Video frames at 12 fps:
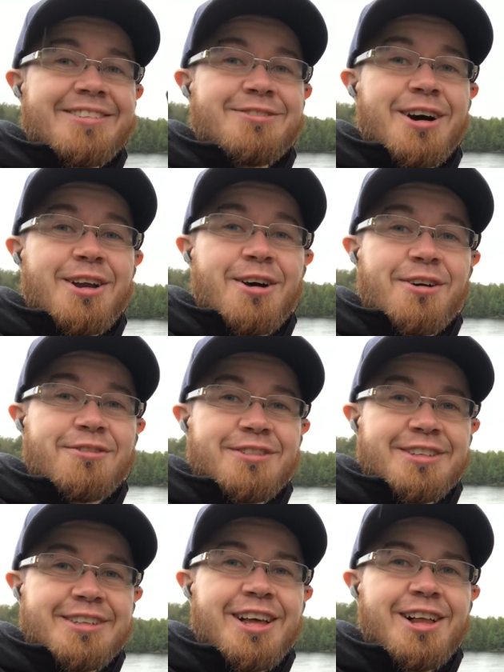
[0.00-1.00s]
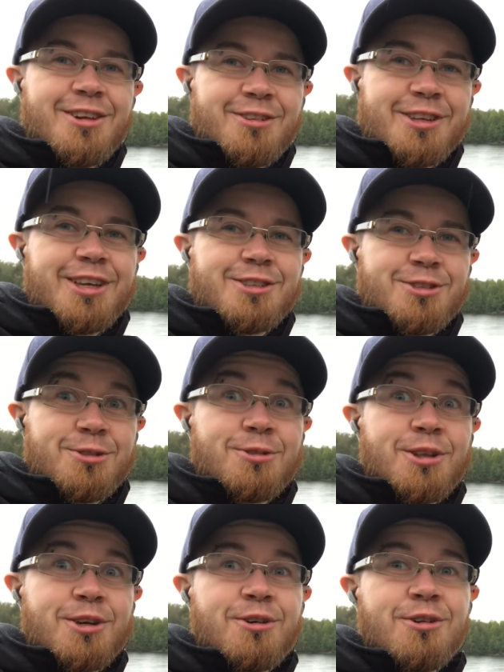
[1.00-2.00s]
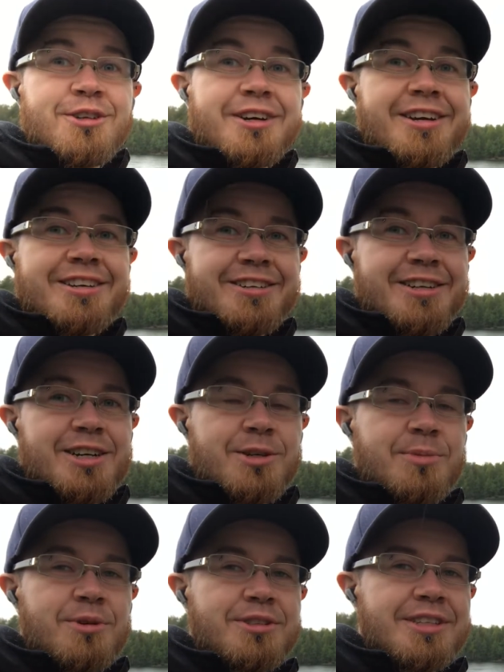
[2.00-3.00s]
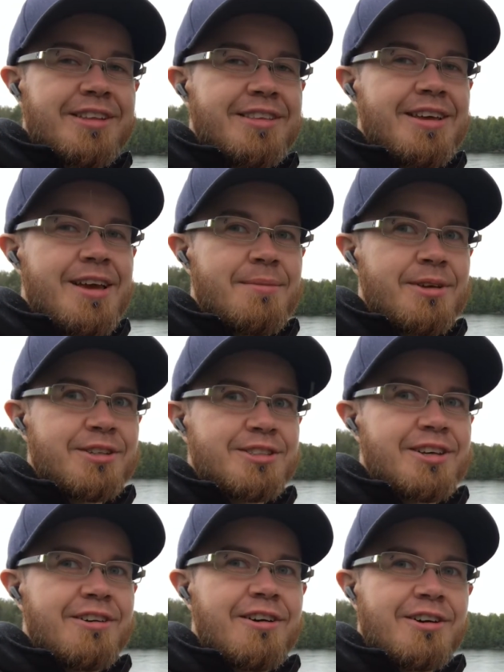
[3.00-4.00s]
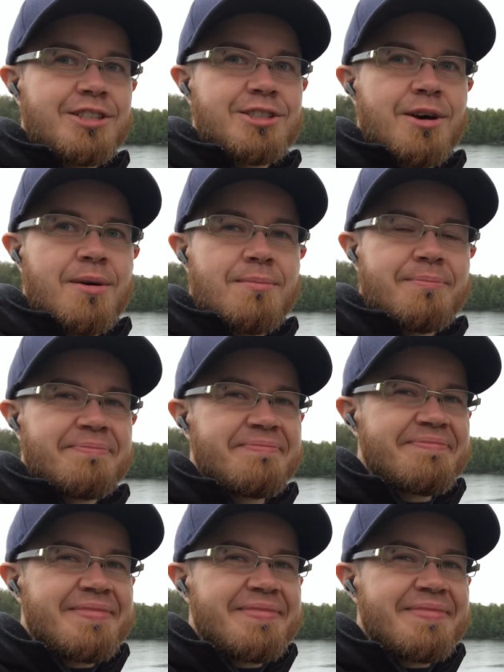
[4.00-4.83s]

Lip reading: quite often looking through the old Hiker Yearbooks, and because there are some